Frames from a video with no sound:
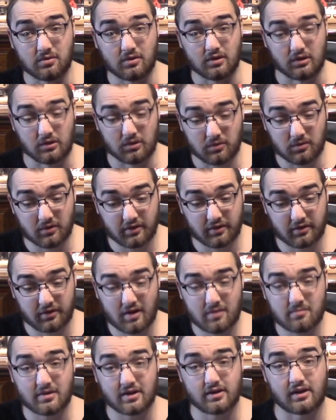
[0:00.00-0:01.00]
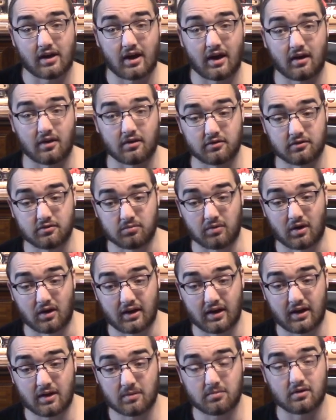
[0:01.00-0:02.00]
lure them in the house while
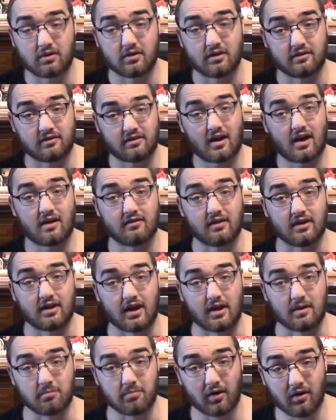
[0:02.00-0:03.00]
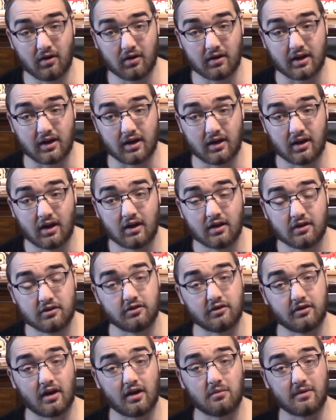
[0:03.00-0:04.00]
Amber is having a party,
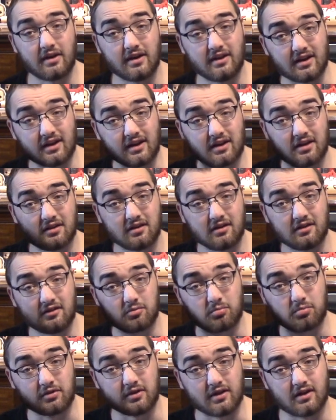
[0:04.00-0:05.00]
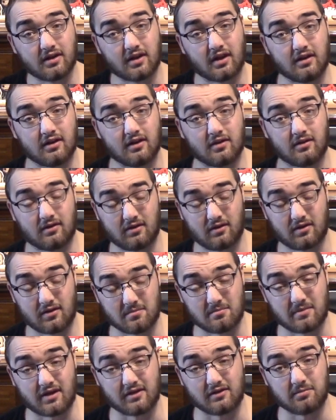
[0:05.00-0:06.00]
so that way the killing spree can
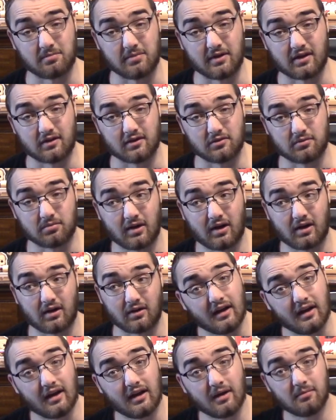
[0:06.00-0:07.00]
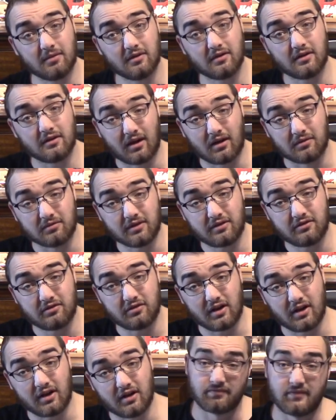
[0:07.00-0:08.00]
commence, because, well, Amber and
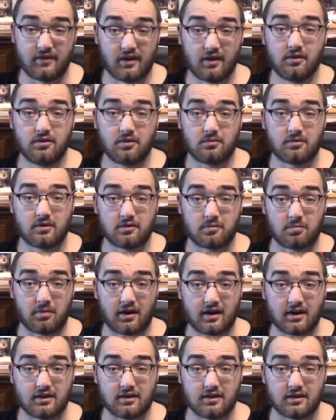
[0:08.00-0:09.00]
Richie, they're the ones behind